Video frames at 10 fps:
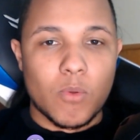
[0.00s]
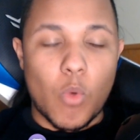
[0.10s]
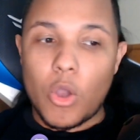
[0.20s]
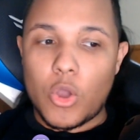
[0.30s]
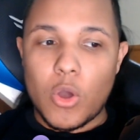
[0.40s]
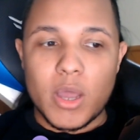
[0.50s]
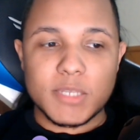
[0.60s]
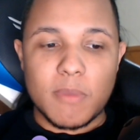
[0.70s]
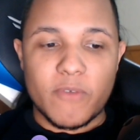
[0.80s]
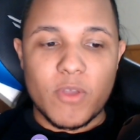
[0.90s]
Well, Gohan
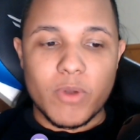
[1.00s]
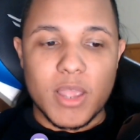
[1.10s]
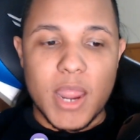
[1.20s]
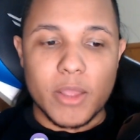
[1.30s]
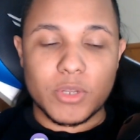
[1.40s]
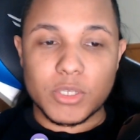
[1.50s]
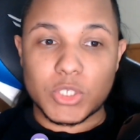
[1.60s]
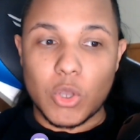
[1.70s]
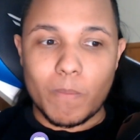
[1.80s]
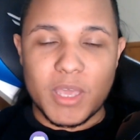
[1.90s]
is my favorite character,
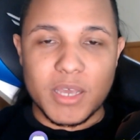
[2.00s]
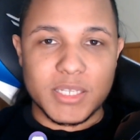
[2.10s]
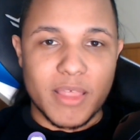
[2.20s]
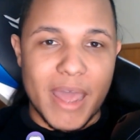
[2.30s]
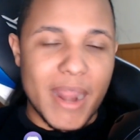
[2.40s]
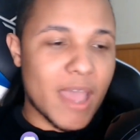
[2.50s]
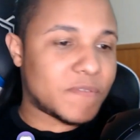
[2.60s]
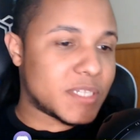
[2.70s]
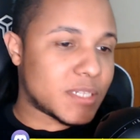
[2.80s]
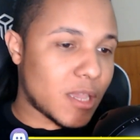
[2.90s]
so because of that I have
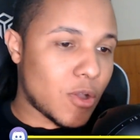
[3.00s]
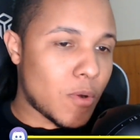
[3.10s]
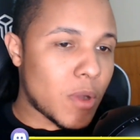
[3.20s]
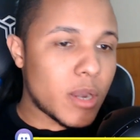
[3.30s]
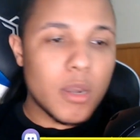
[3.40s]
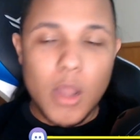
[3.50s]
to say Gohan.